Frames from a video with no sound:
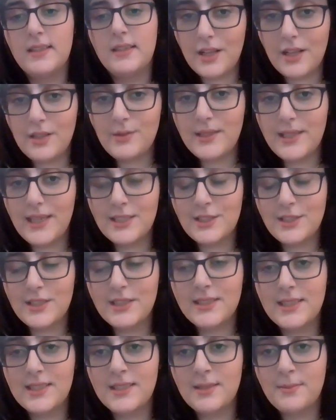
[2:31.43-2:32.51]
Following
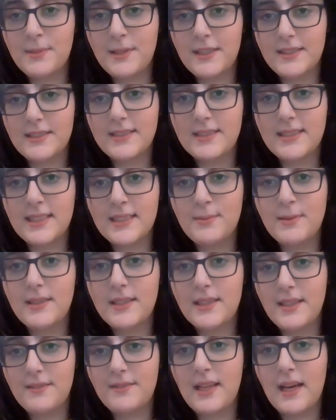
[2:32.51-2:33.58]
Angela's disappearance, it's
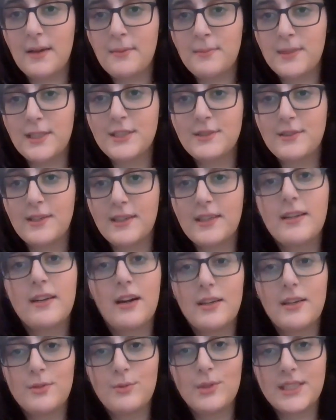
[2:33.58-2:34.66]
believed that Amir's credit
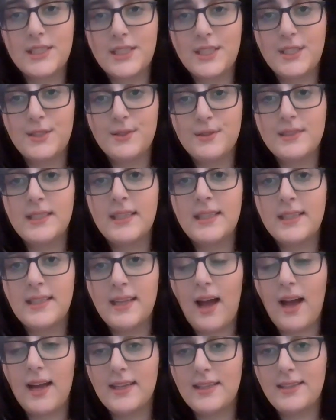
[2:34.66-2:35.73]
card was used in
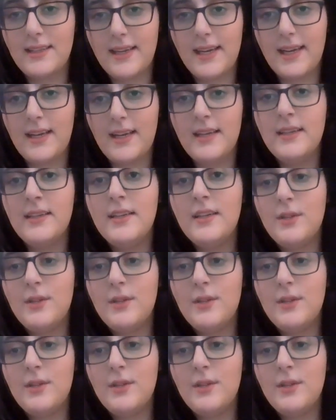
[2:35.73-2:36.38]
Hialeah,